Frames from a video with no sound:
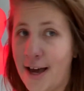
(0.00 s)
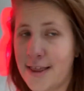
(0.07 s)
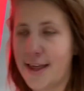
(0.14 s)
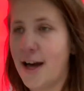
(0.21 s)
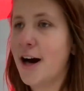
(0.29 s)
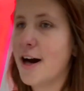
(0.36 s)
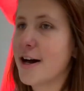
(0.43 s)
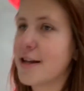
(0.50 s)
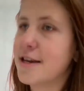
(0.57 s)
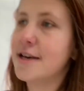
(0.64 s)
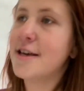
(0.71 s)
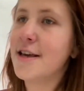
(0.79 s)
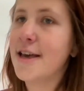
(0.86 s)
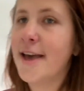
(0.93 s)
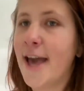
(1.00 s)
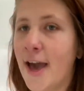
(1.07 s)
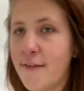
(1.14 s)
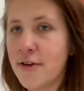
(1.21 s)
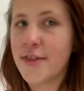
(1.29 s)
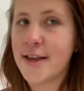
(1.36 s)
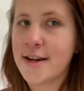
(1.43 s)
They hugged
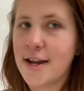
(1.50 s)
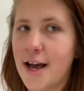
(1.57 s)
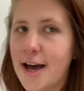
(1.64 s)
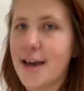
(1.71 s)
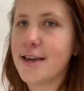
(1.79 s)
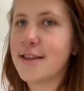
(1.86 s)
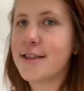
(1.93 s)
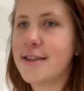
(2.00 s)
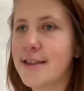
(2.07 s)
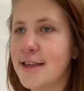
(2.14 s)
everything nice,